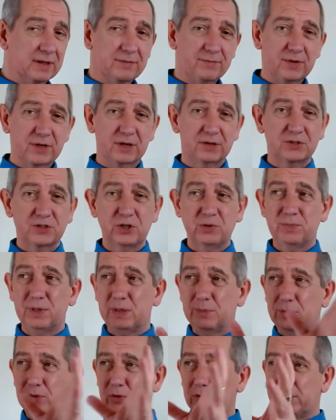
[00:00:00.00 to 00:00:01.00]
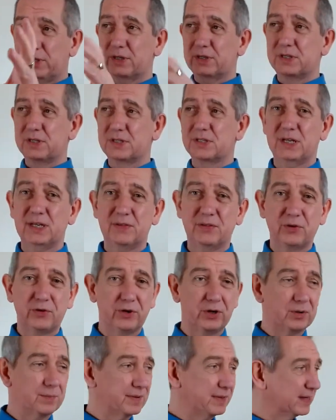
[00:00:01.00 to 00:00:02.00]
You've got two people you can see in the
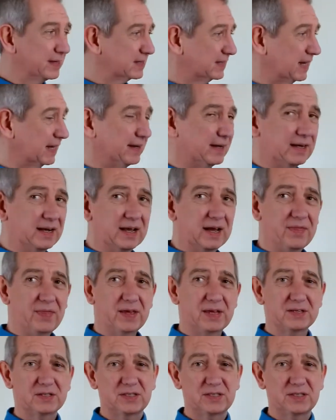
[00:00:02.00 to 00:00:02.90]
room and they're standing like this,